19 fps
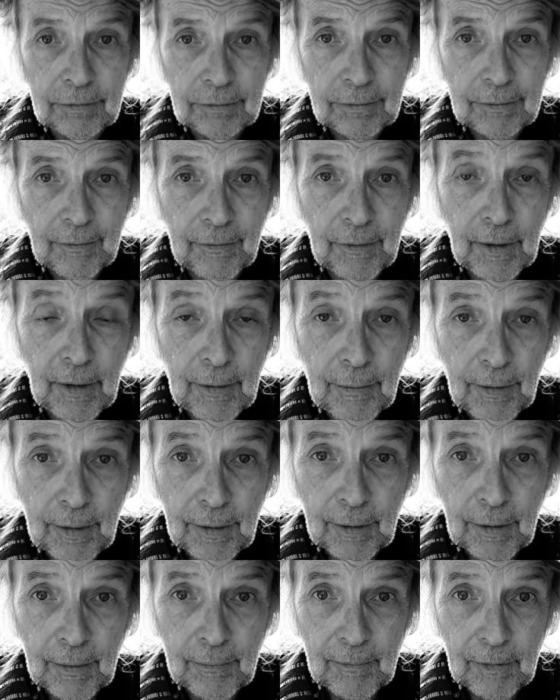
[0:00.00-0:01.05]
they
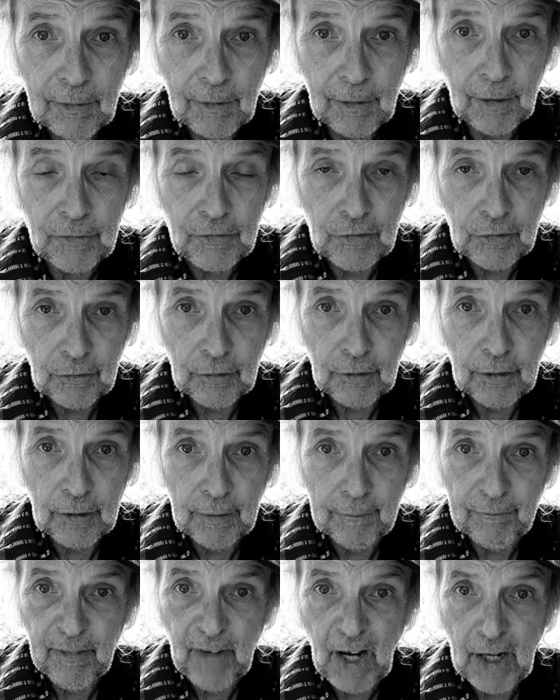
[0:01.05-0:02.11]
become urgently
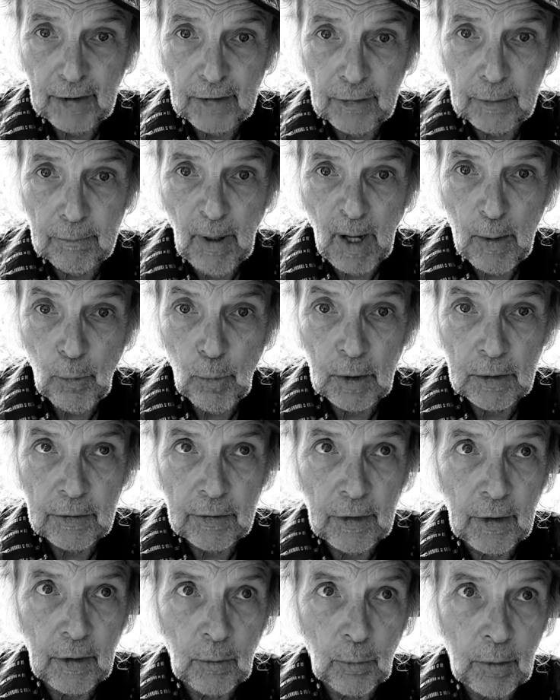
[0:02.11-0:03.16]
affected by what they
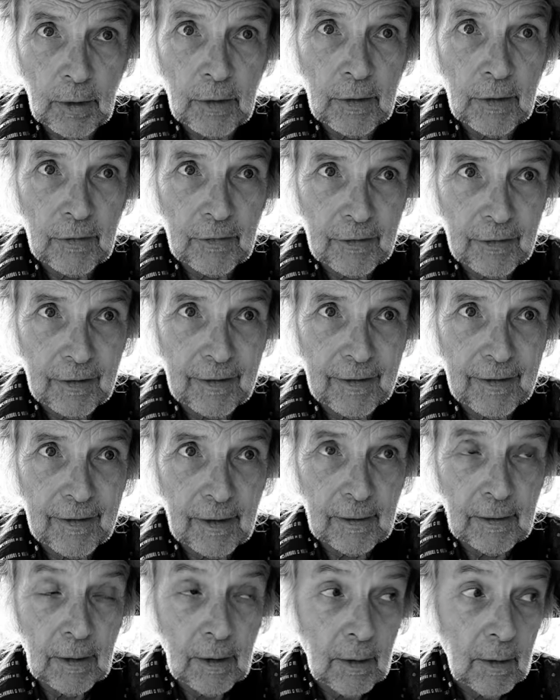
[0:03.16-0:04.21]
are witnessing.
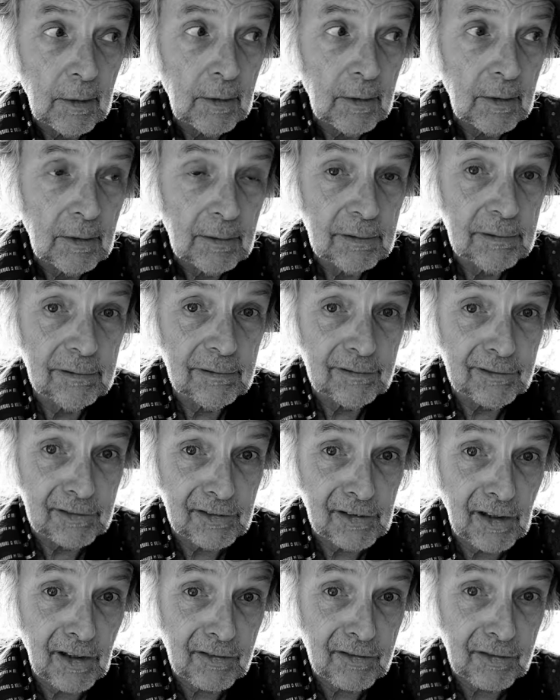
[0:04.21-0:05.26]
Yeah.
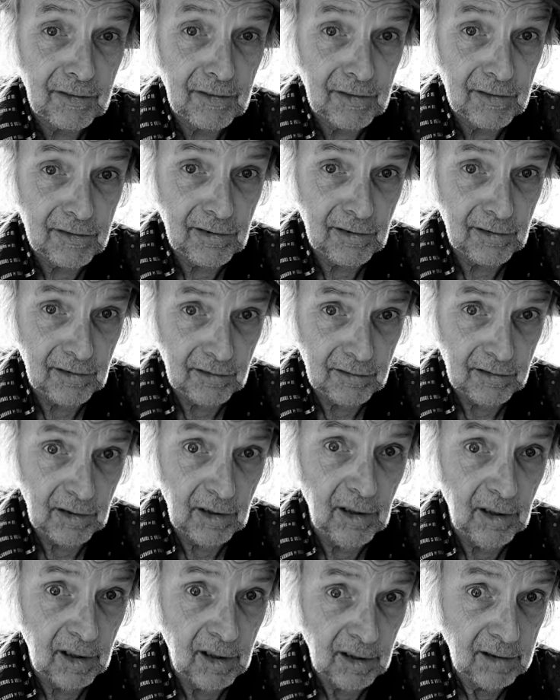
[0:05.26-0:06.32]
Sexually turned
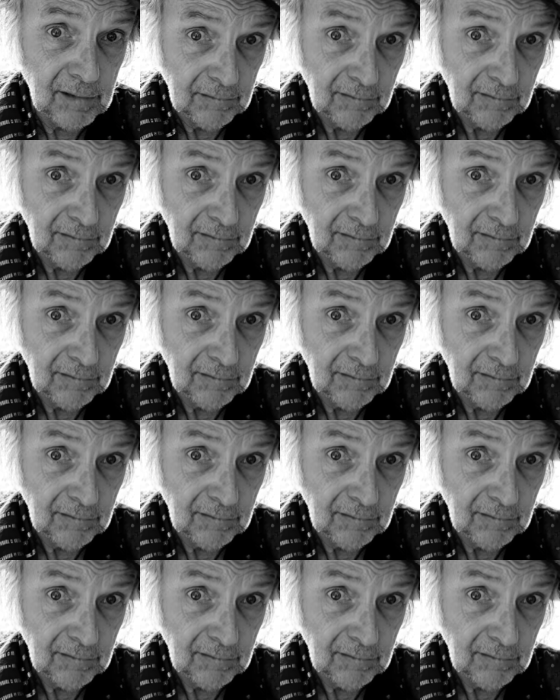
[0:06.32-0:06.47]
on.